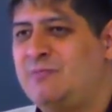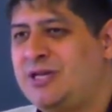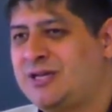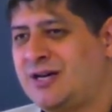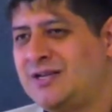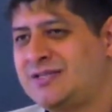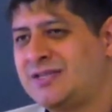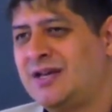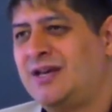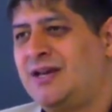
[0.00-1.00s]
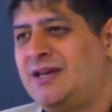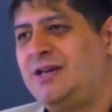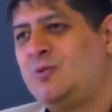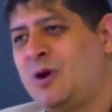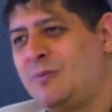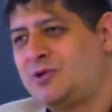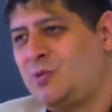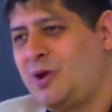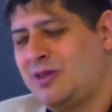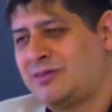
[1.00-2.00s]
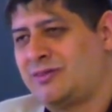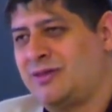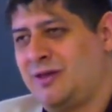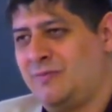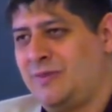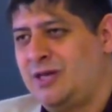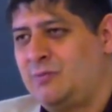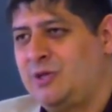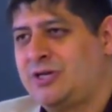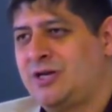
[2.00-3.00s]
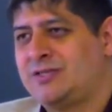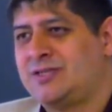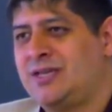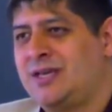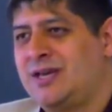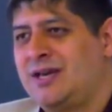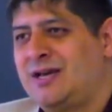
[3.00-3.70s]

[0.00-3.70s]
Because he wept with them because he